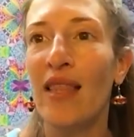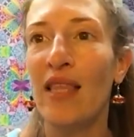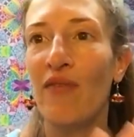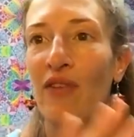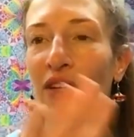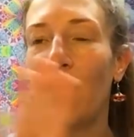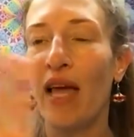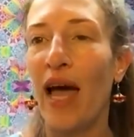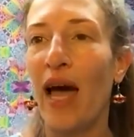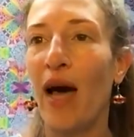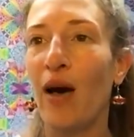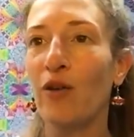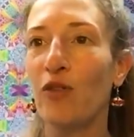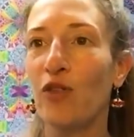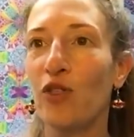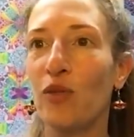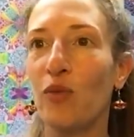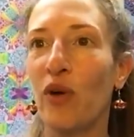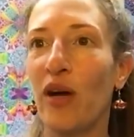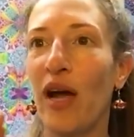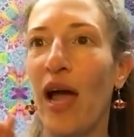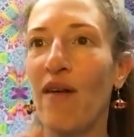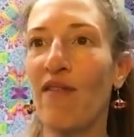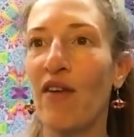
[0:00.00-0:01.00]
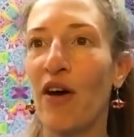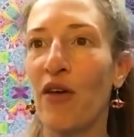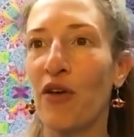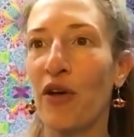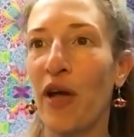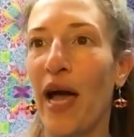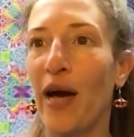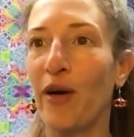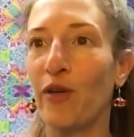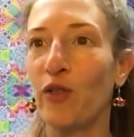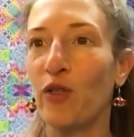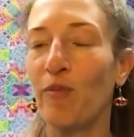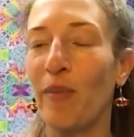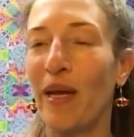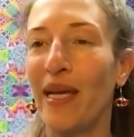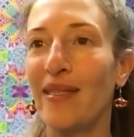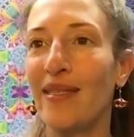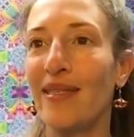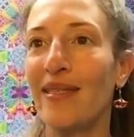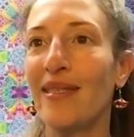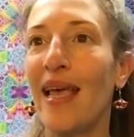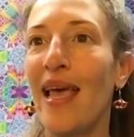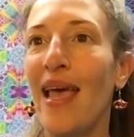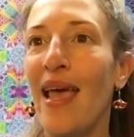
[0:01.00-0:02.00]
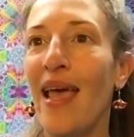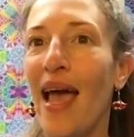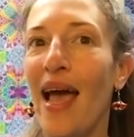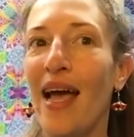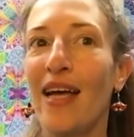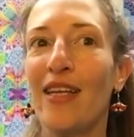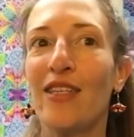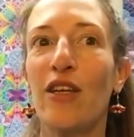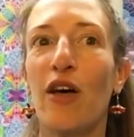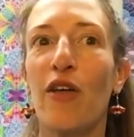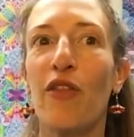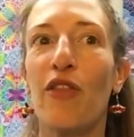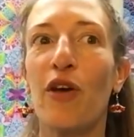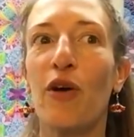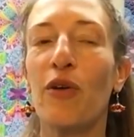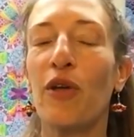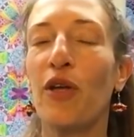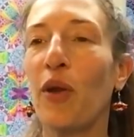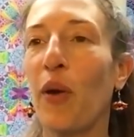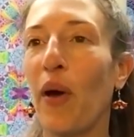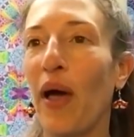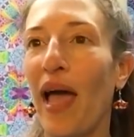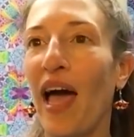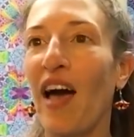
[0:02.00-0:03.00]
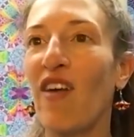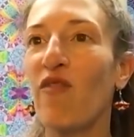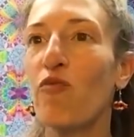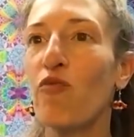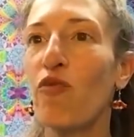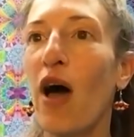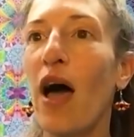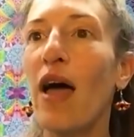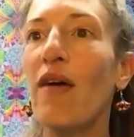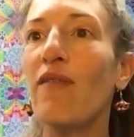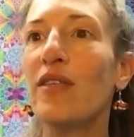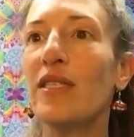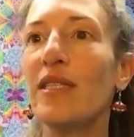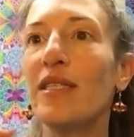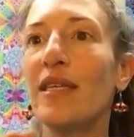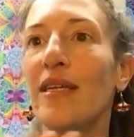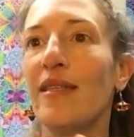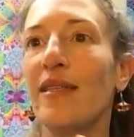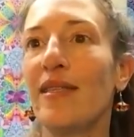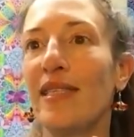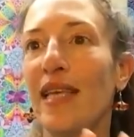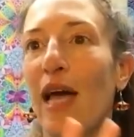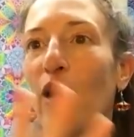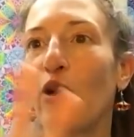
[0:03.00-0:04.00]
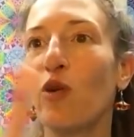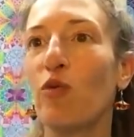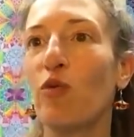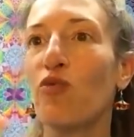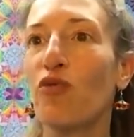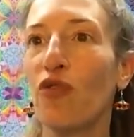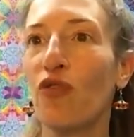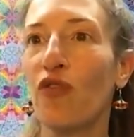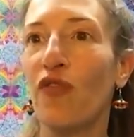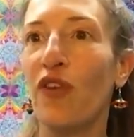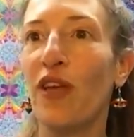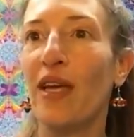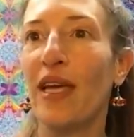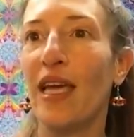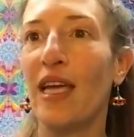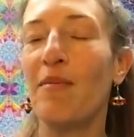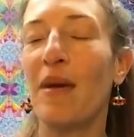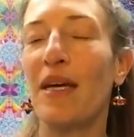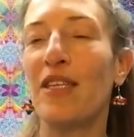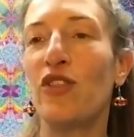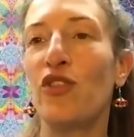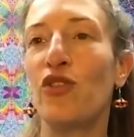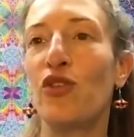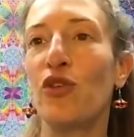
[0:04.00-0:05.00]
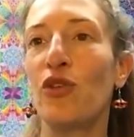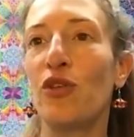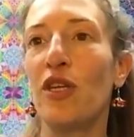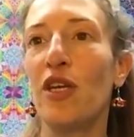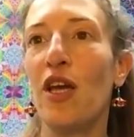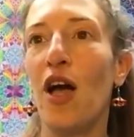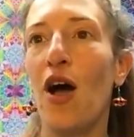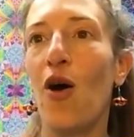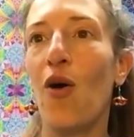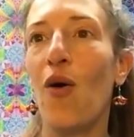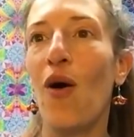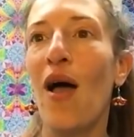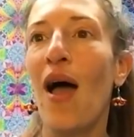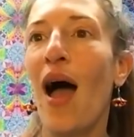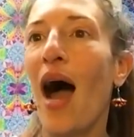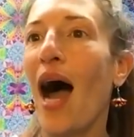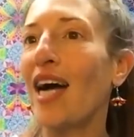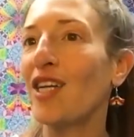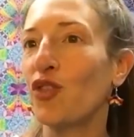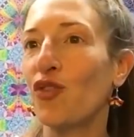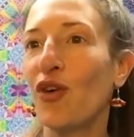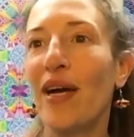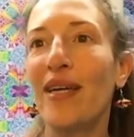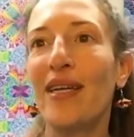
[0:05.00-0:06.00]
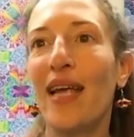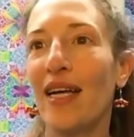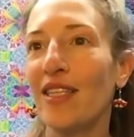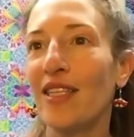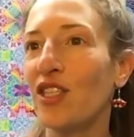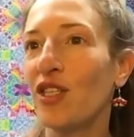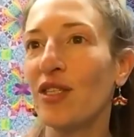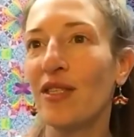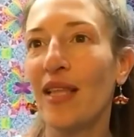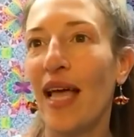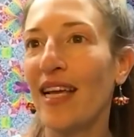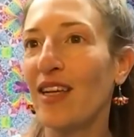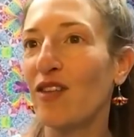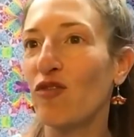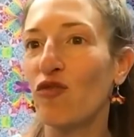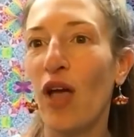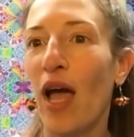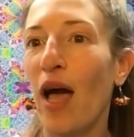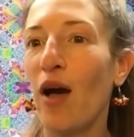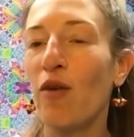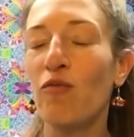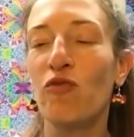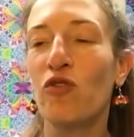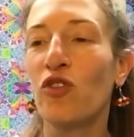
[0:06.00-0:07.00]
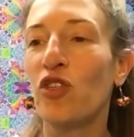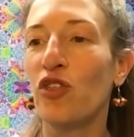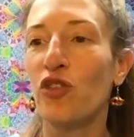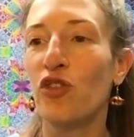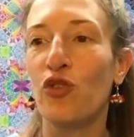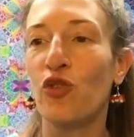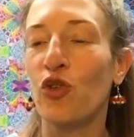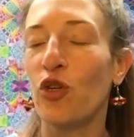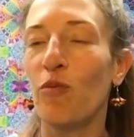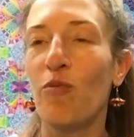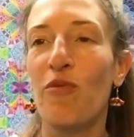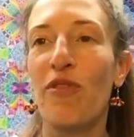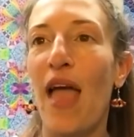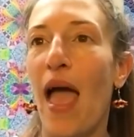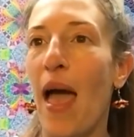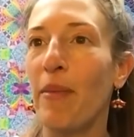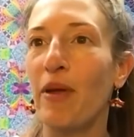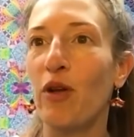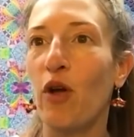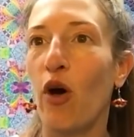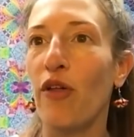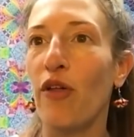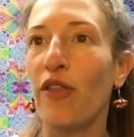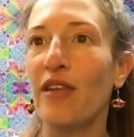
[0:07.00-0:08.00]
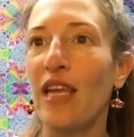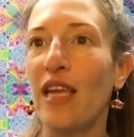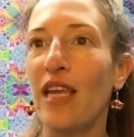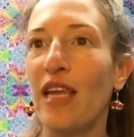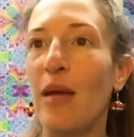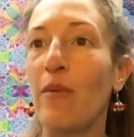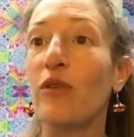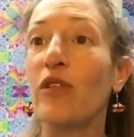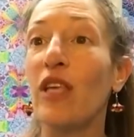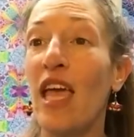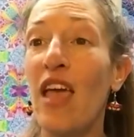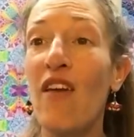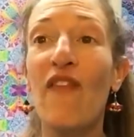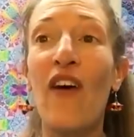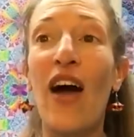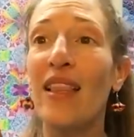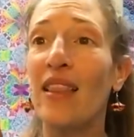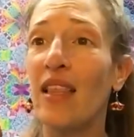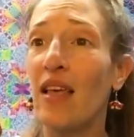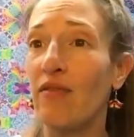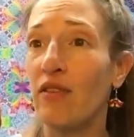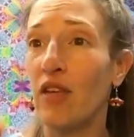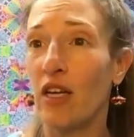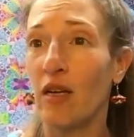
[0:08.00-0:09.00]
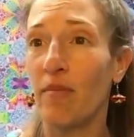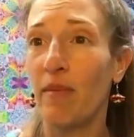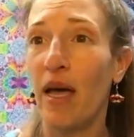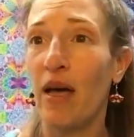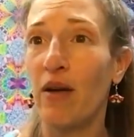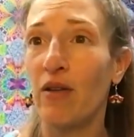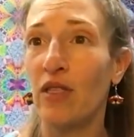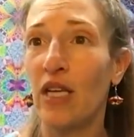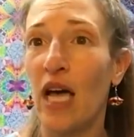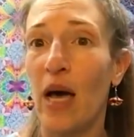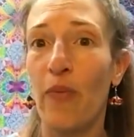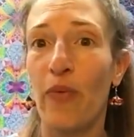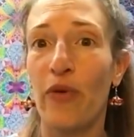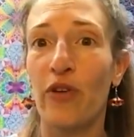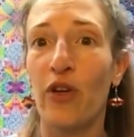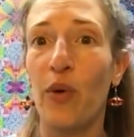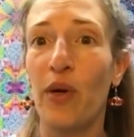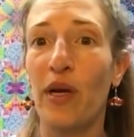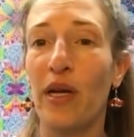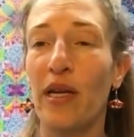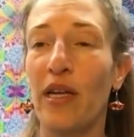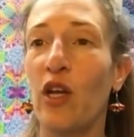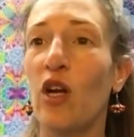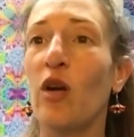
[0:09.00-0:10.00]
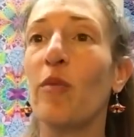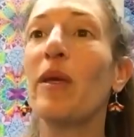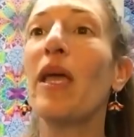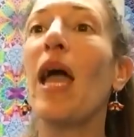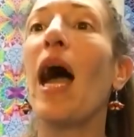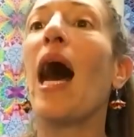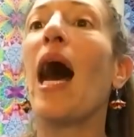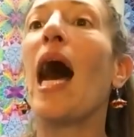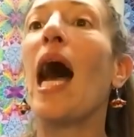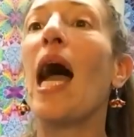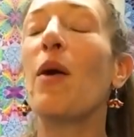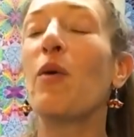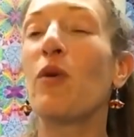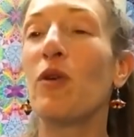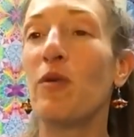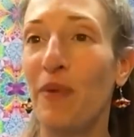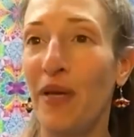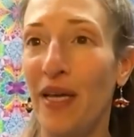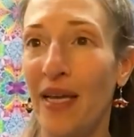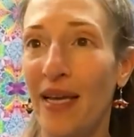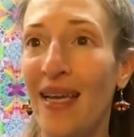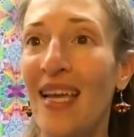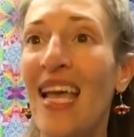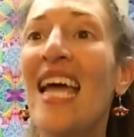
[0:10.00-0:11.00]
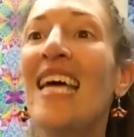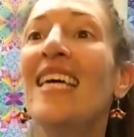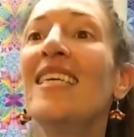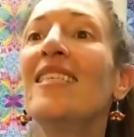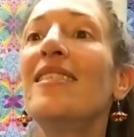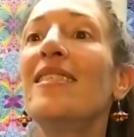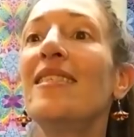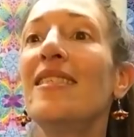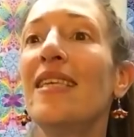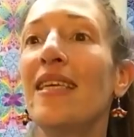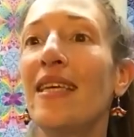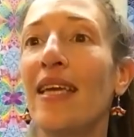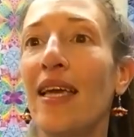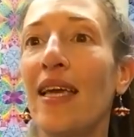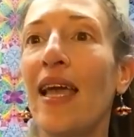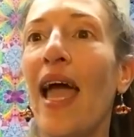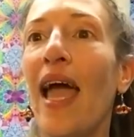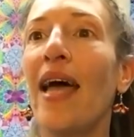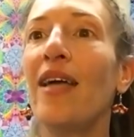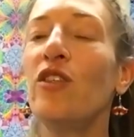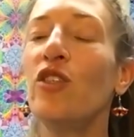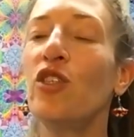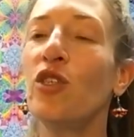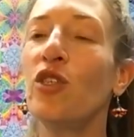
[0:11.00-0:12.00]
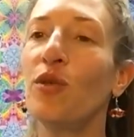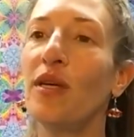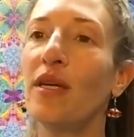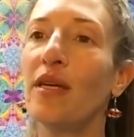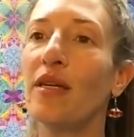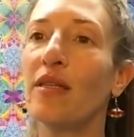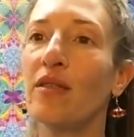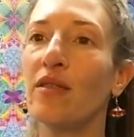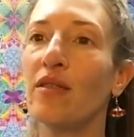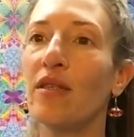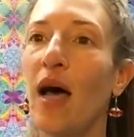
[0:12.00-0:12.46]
in a house where I have other housemates, and although, you know, I have privacy and soundproofing in my studio, I try not to like disturb them and all the neighbors. If I lived on a mountaintop where no one could hear me, I would be singing and doing